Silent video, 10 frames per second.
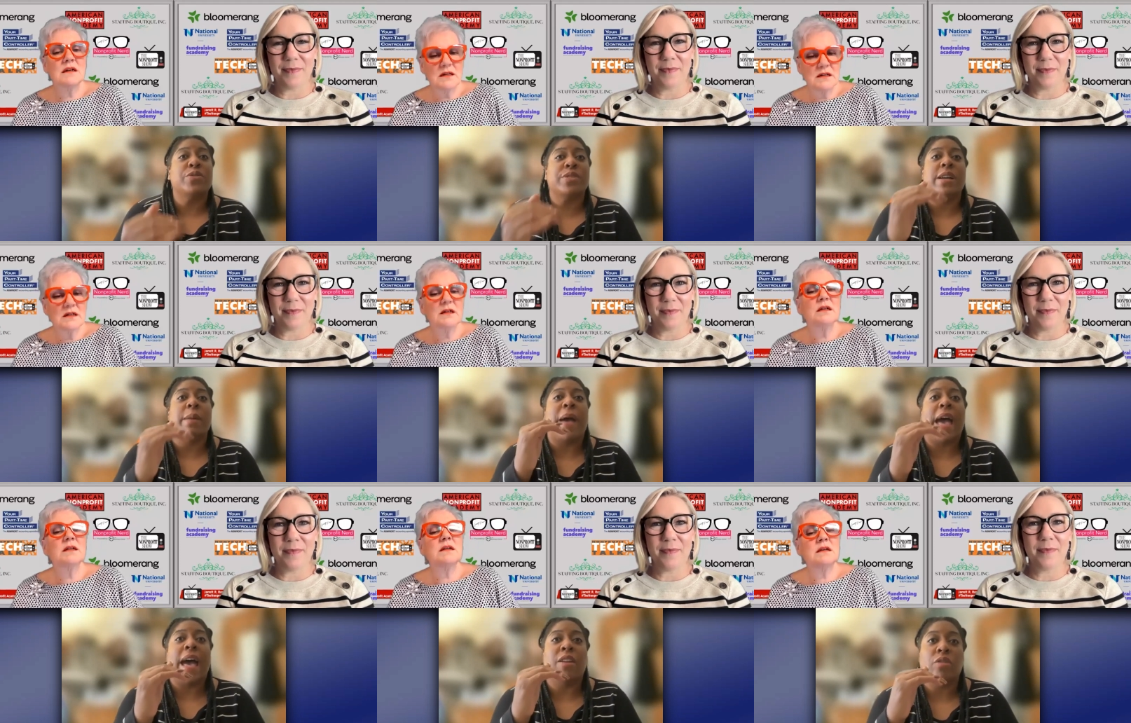Speaker 1: if you're seeing a
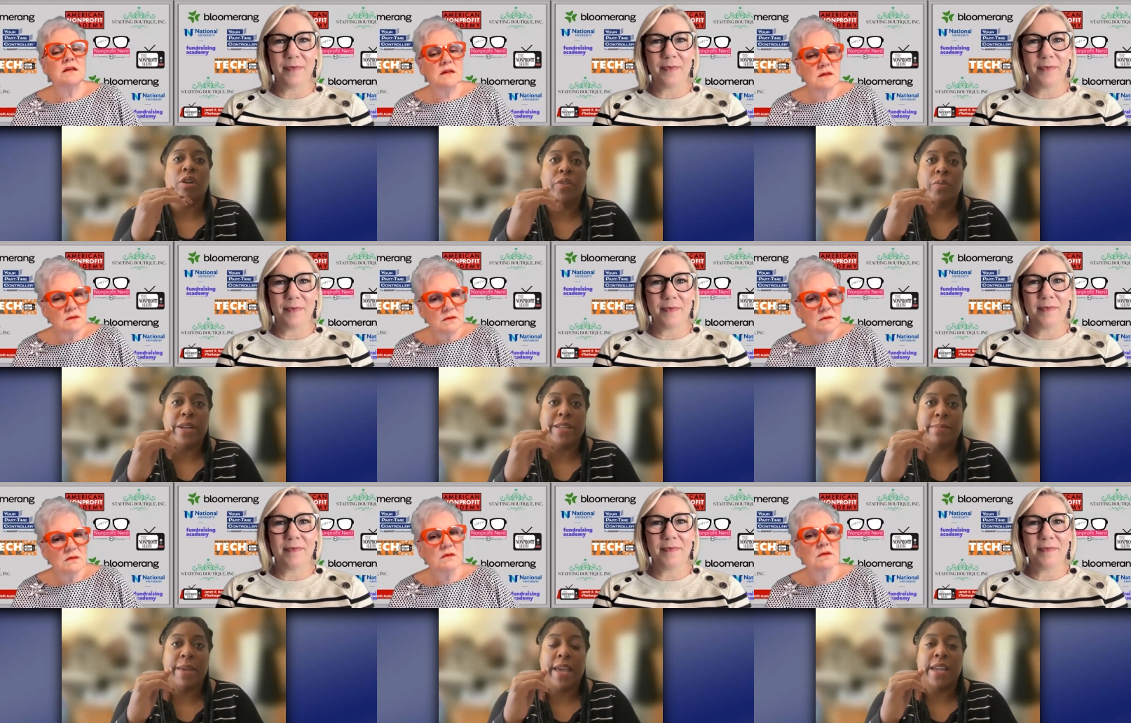pattern on their
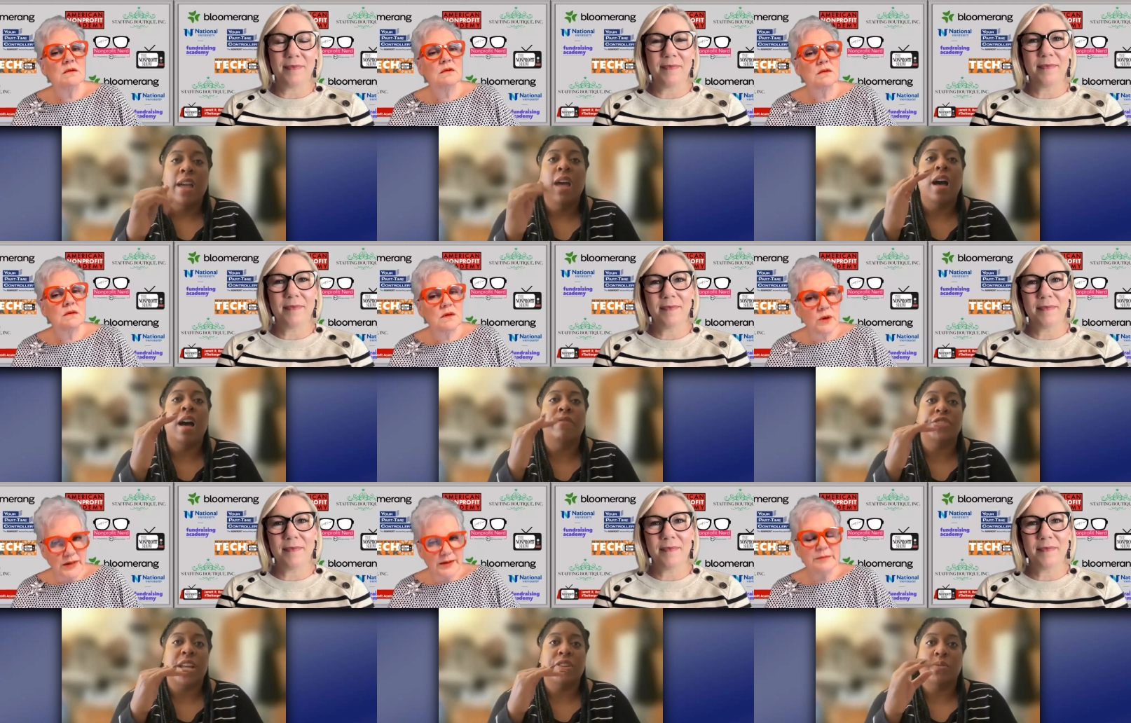resume of
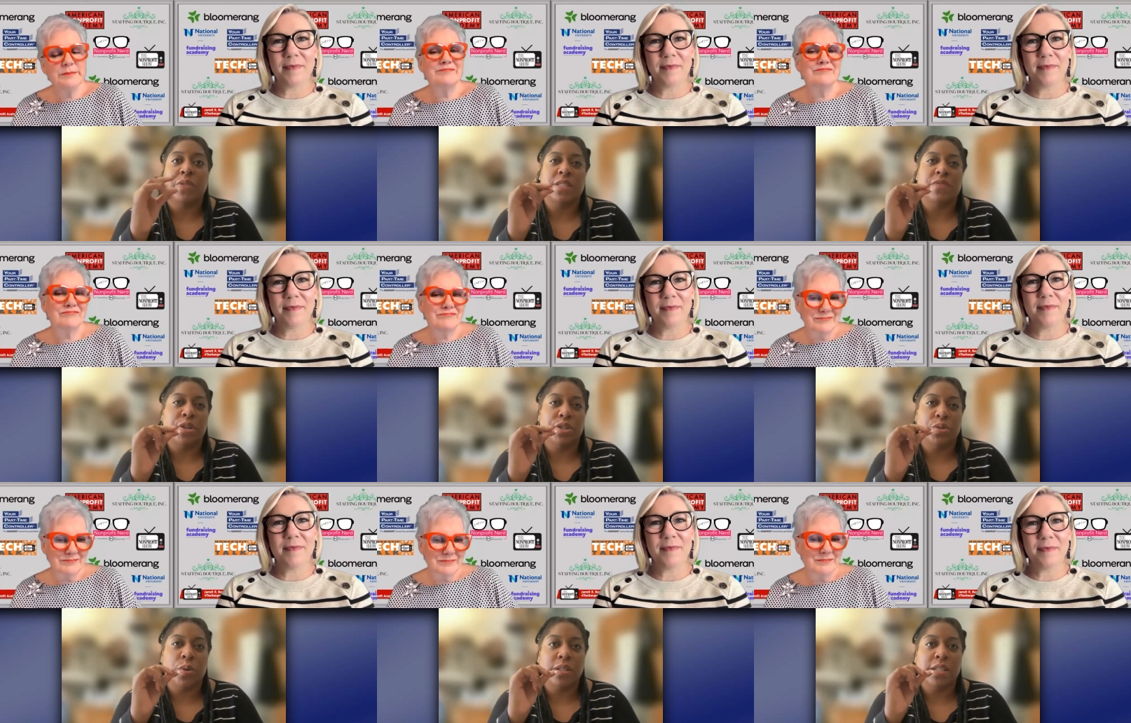tenure that's very
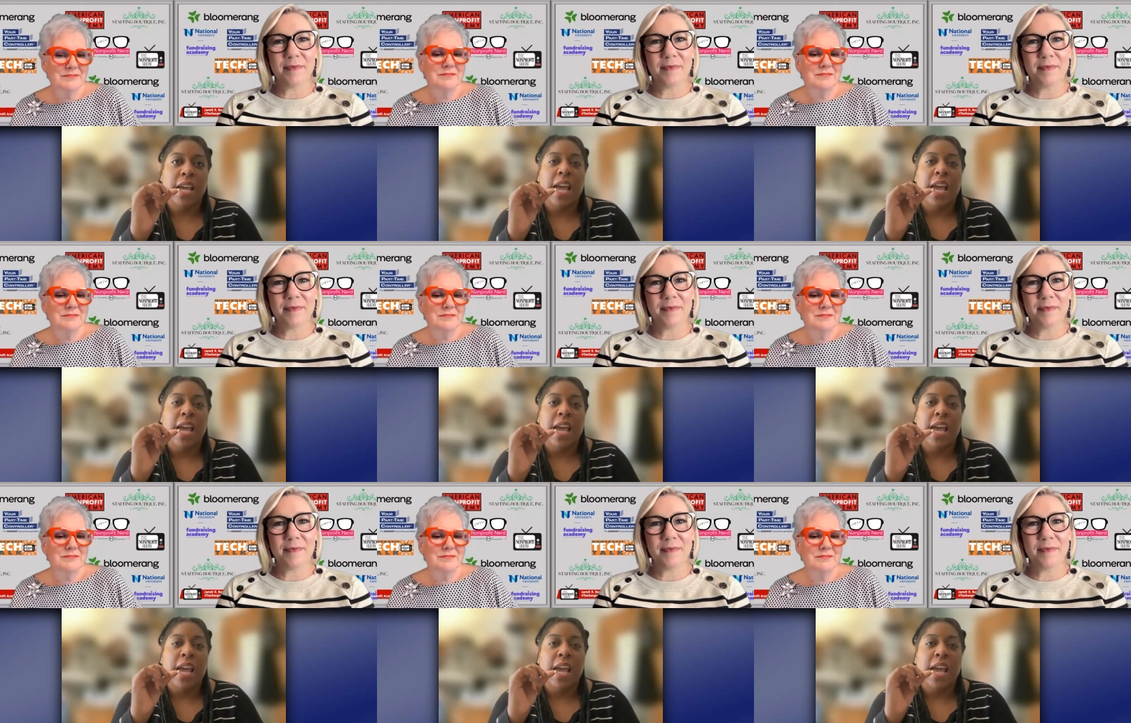short.